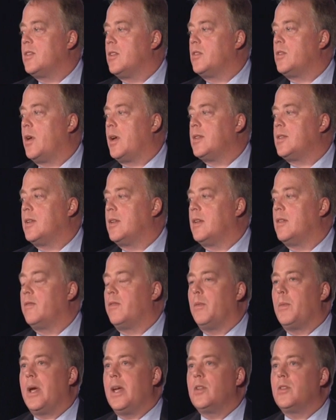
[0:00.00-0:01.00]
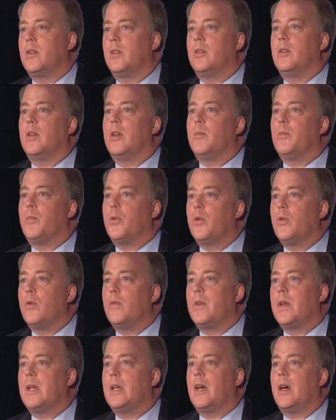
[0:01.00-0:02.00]
to trusted information,
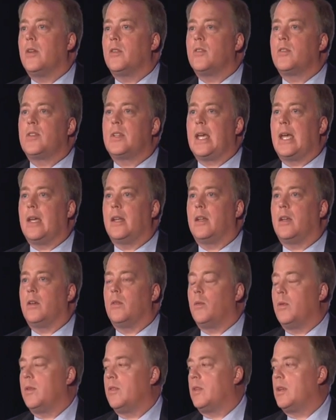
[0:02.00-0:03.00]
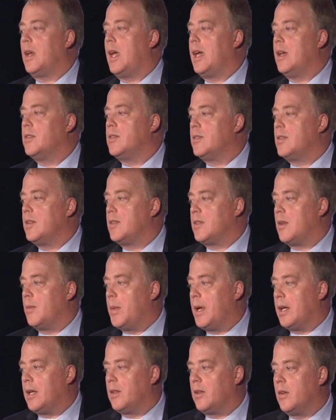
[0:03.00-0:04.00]
improving understanding when agencies are
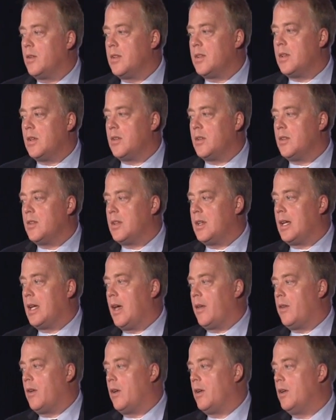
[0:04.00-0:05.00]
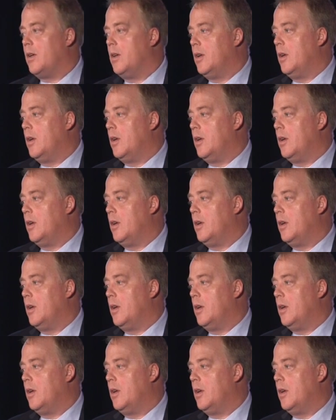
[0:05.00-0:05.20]
making their decisions together.